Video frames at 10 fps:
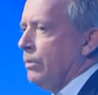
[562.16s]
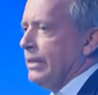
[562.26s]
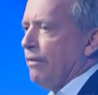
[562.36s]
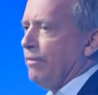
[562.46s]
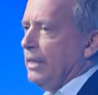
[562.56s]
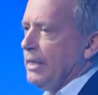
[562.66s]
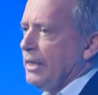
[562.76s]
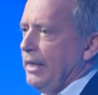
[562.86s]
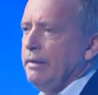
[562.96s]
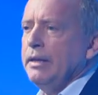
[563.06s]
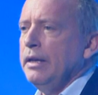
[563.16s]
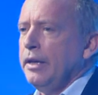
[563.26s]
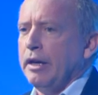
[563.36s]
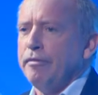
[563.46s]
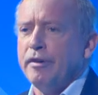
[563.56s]
will definitely see, you
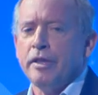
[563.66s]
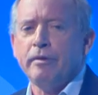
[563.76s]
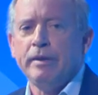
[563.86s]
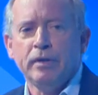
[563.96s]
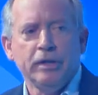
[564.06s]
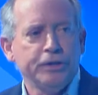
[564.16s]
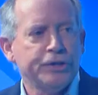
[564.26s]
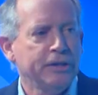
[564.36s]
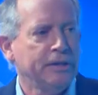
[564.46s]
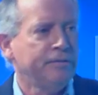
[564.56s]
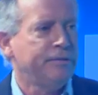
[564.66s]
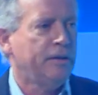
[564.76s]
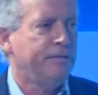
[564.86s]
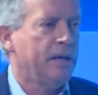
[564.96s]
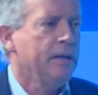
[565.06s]
know, further evolution of
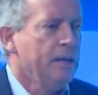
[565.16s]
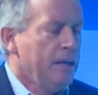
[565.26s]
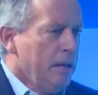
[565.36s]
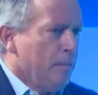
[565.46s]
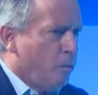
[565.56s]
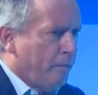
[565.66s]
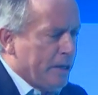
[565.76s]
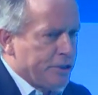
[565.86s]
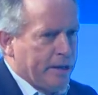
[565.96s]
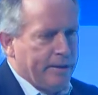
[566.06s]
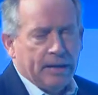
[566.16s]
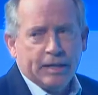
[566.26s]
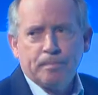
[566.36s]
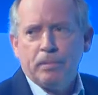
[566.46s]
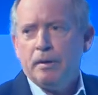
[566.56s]
a more vegetarian,
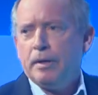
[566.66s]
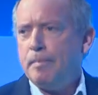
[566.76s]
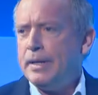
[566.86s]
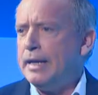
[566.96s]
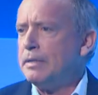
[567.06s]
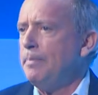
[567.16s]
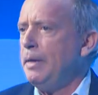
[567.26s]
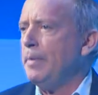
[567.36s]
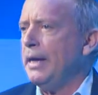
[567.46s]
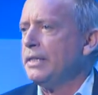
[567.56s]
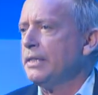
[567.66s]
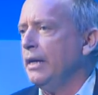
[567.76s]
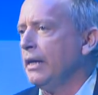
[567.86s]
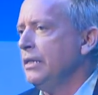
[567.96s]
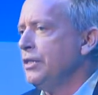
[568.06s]
less meat-based
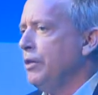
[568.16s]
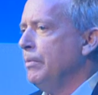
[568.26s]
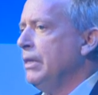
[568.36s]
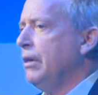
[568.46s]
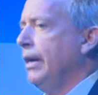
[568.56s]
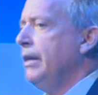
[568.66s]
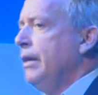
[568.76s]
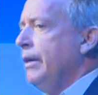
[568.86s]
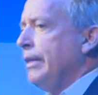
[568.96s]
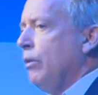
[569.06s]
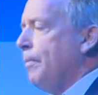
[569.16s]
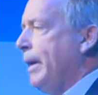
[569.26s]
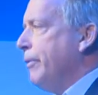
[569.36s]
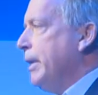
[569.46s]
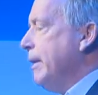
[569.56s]
consumer diet. There will
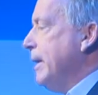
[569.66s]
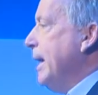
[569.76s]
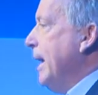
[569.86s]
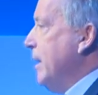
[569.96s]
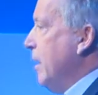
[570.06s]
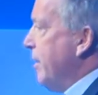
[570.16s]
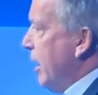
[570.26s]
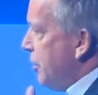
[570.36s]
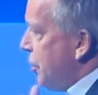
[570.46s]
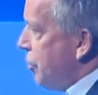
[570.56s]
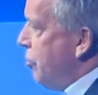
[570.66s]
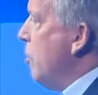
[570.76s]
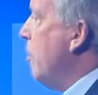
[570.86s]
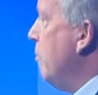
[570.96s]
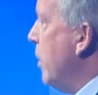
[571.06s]
be, on the other hand, I think,
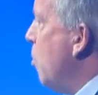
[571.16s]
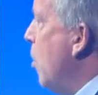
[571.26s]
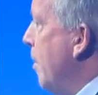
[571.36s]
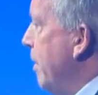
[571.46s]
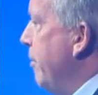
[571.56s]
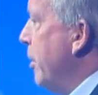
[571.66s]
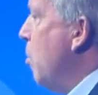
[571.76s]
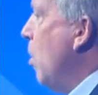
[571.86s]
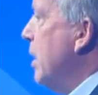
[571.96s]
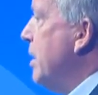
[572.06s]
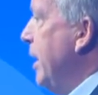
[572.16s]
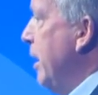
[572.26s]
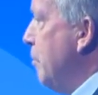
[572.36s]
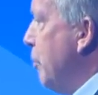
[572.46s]
strong requirement for quality,